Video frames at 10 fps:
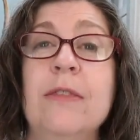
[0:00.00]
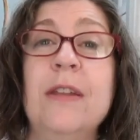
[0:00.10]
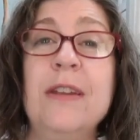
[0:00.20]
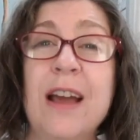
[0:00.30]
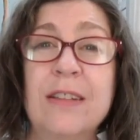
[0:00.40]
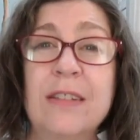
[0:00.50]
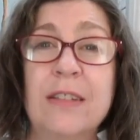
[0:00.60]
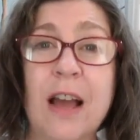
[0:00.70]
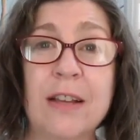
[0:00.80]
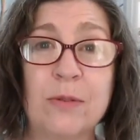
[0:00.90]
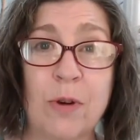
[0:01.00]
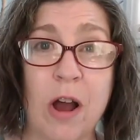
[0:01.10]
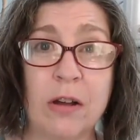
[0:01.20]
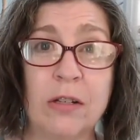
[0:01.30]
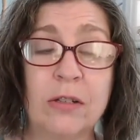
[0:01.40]
The next size
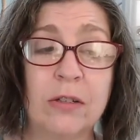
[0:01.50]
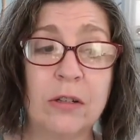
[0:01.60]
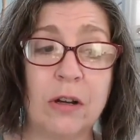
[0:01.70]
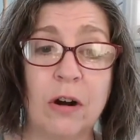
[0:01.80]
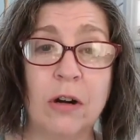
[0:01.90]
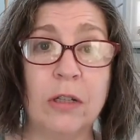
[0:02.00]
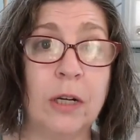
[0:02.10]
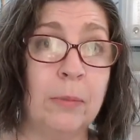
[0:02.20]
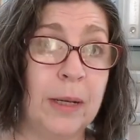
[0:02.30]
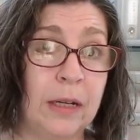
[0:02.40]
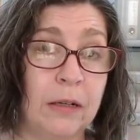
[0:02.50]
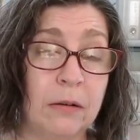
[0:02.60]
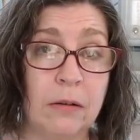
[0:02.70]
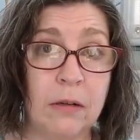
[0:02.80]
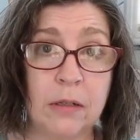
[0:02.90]
rocks are a little
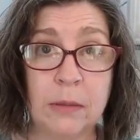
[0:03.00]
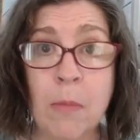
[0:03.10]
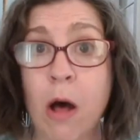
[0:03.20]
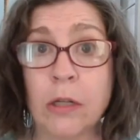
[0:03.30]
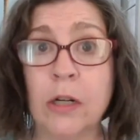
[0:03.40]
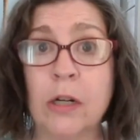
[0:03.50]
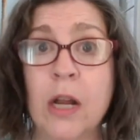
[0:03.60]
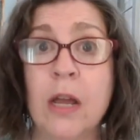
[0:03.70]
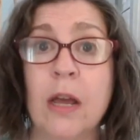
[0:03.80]
bit smaller,